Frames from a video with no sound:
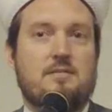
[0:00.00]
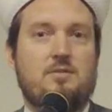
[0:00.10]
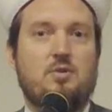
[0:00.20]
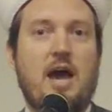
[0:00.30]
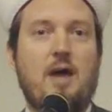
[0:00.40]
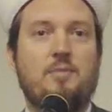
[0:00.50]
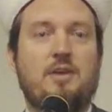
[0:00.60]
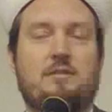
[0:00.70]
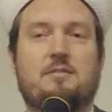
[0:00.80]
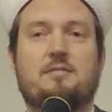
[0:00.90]
You got
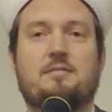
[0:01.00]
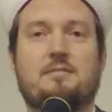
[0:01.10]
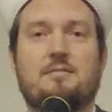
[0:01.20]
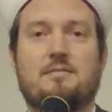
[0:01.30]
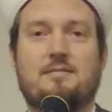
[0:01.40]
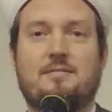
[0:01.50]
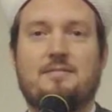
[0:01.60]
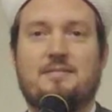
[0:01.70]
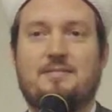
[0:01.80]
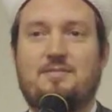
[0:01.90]
me?
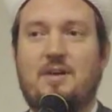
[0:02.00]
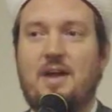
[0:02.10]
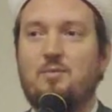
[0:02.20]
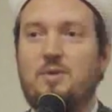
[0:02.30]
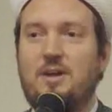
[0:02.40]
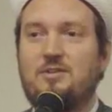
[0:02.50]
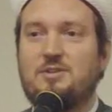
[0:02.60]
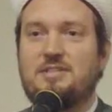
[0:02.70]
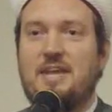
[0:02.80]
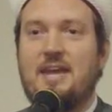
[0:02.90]
Right? We
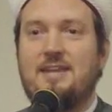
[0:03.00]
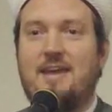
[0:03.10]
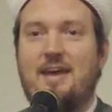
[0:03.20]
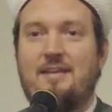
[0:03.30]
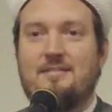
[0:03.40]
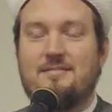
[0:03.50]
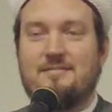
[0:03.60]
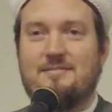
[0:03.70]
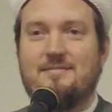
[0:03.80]
understand that.